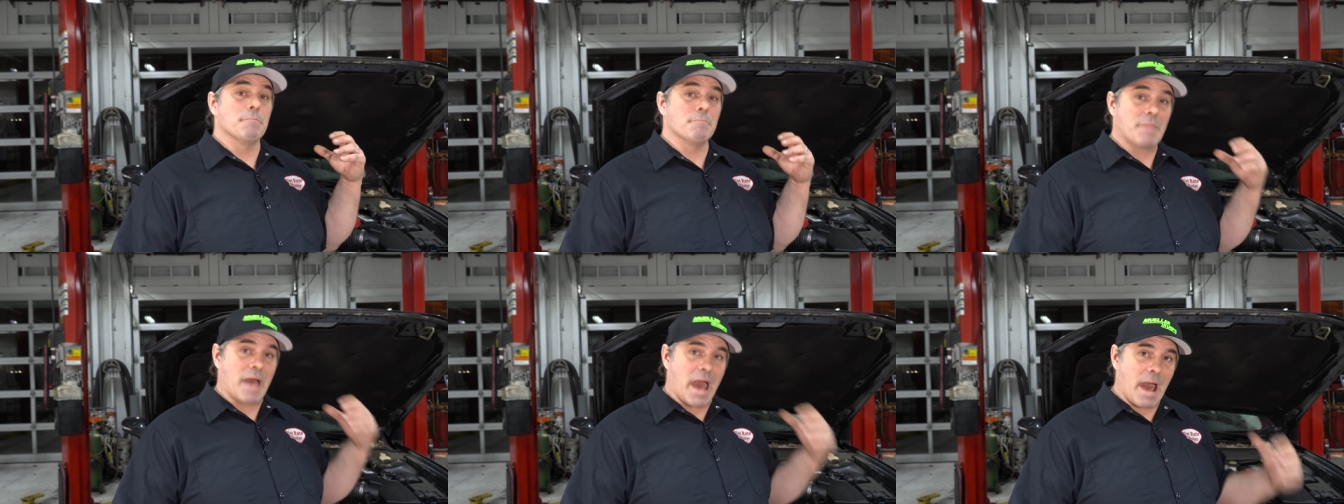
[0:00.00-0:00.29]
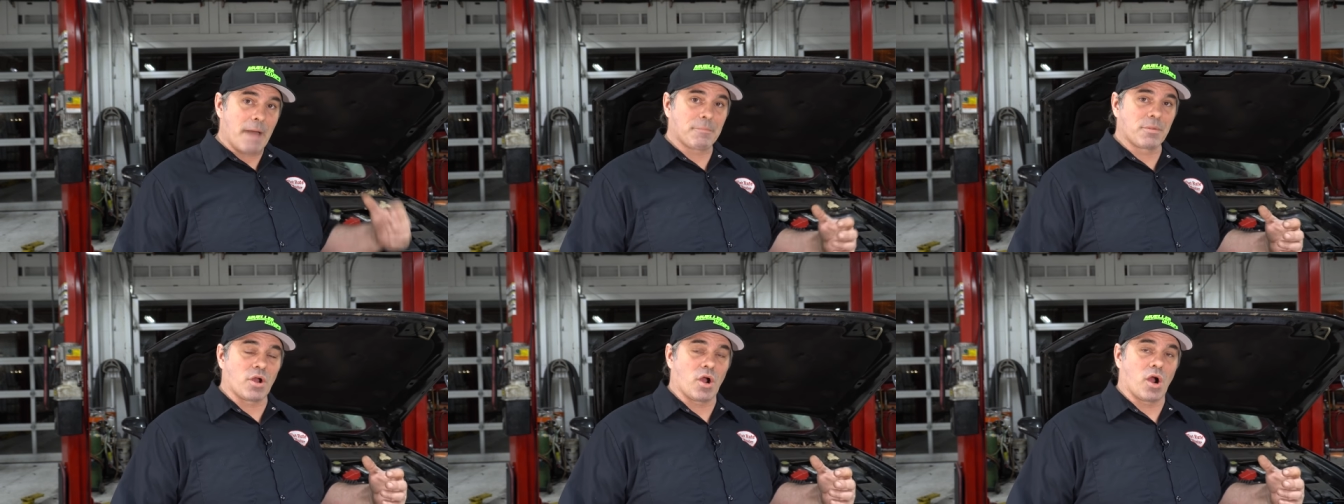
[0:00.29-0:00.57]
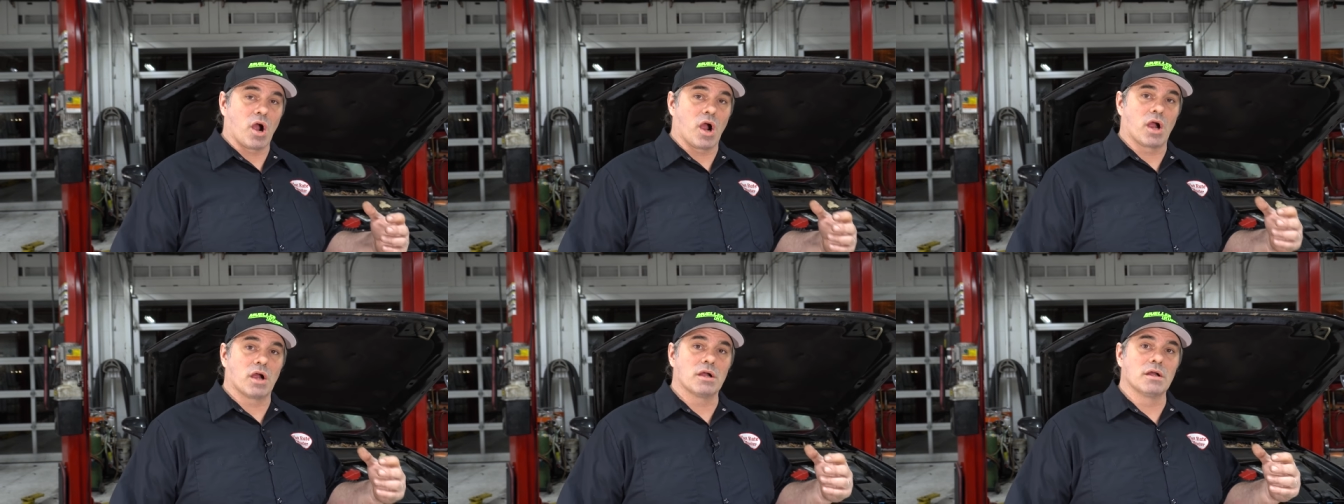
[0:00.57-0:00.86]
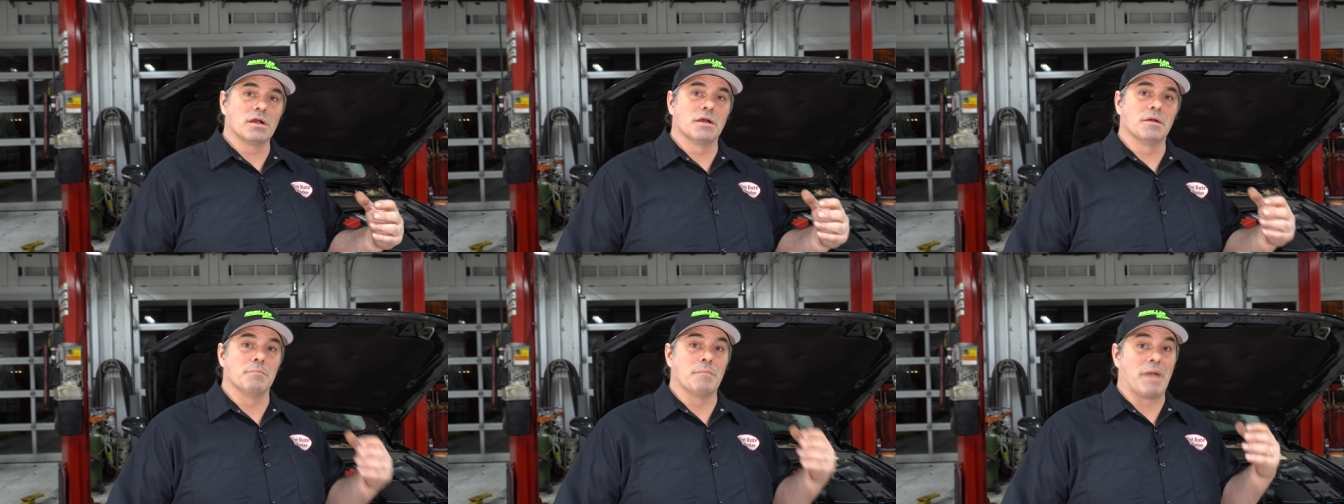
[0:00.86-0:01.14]
MAP
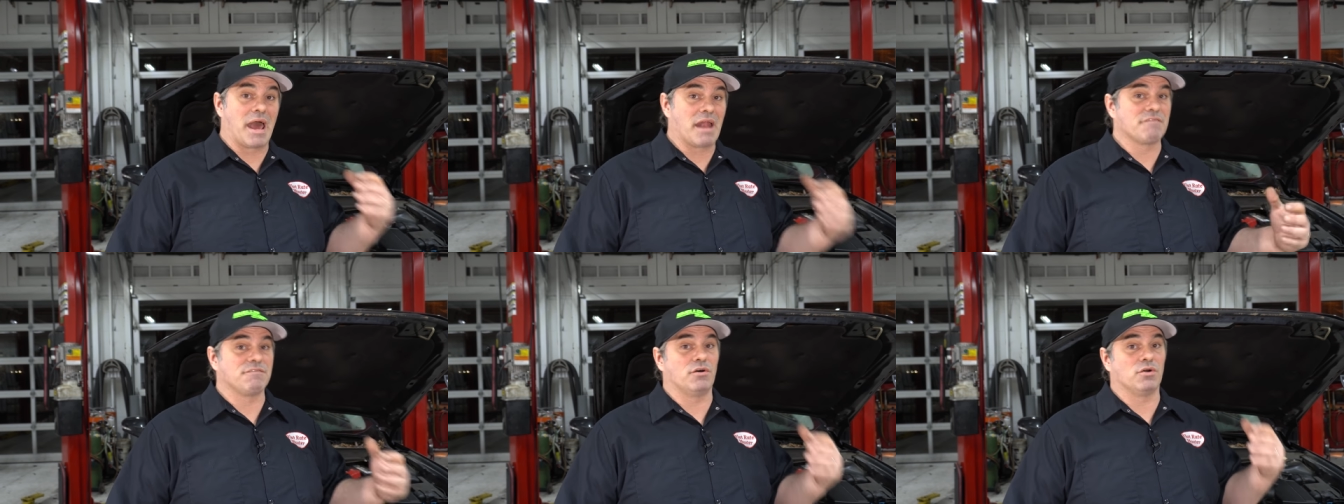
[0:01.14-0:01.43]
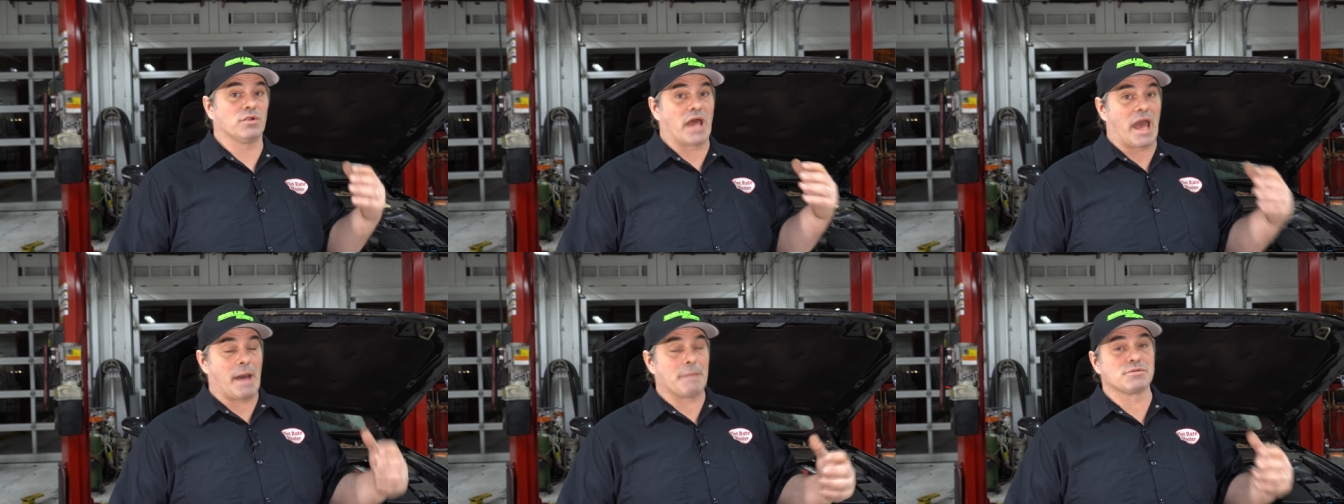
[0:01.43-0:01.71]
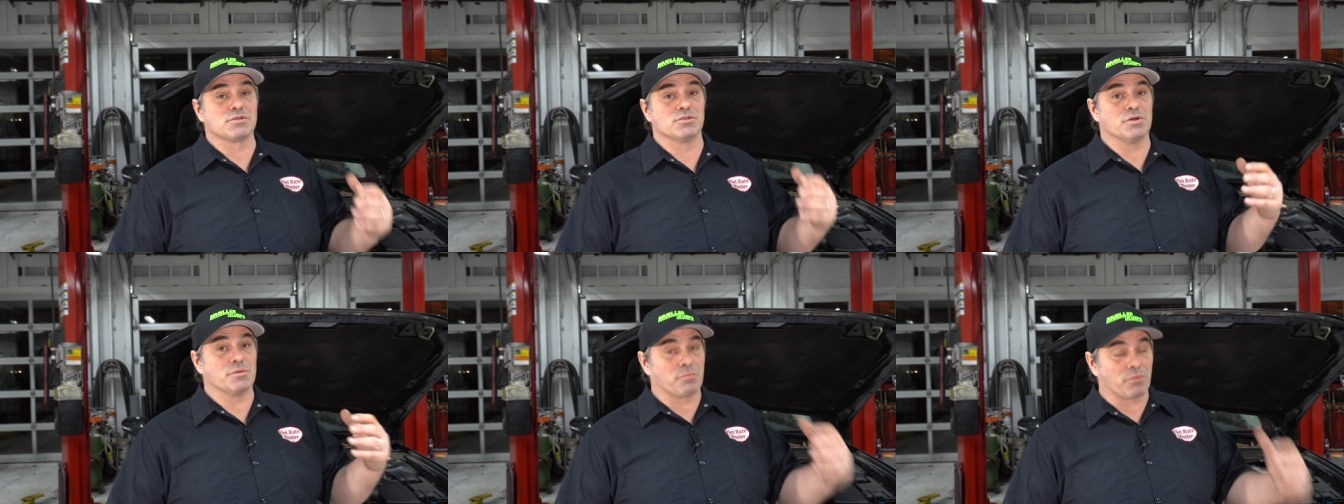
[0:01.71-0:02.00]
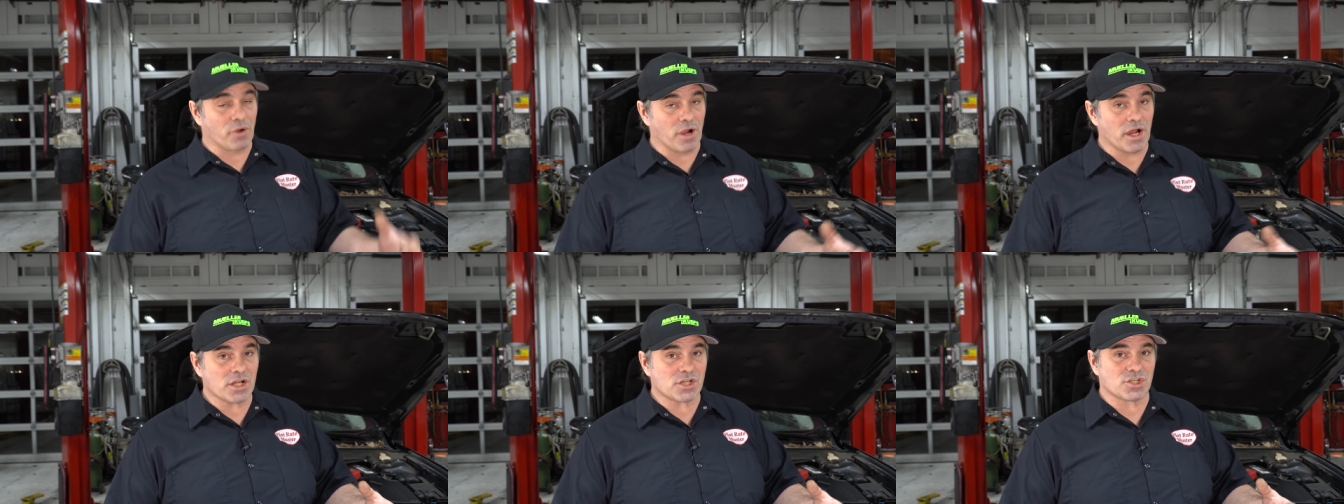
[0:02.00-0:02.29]
car, manifold absolute
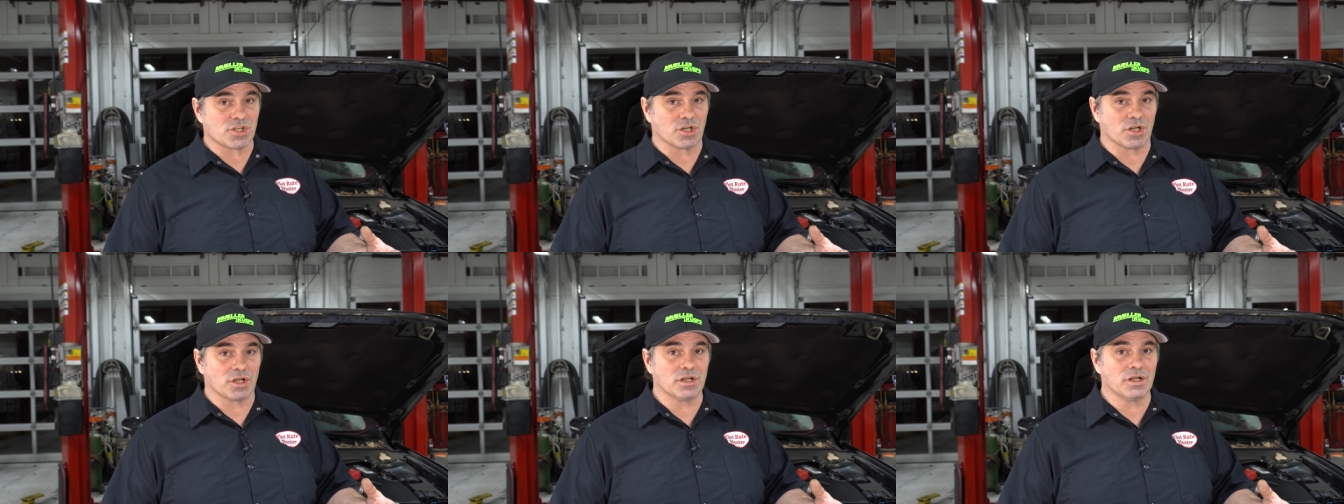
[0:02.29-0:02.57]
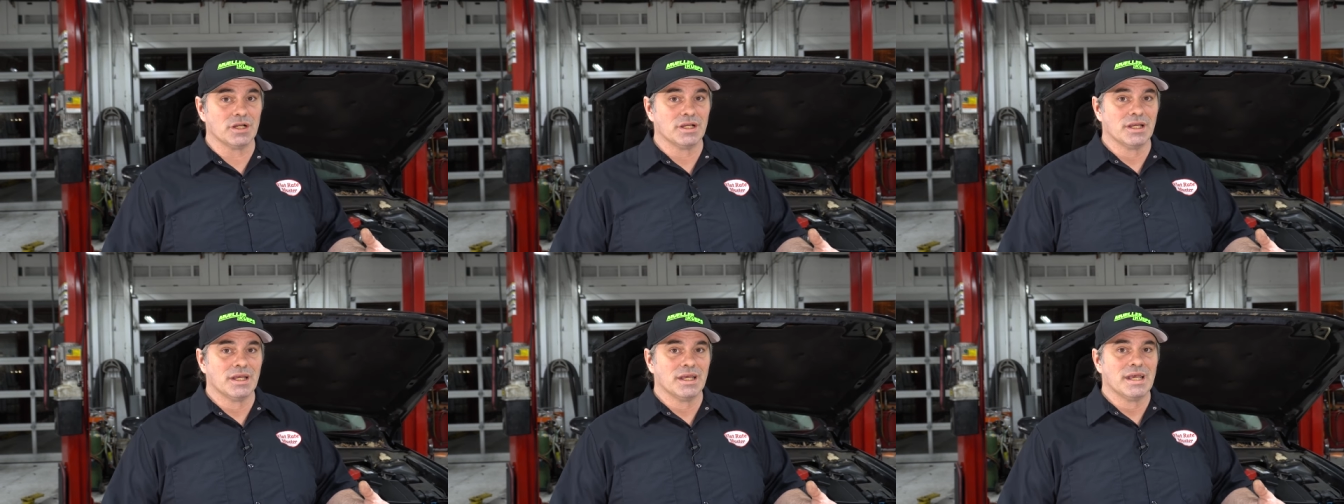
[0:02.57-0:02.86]
pressure,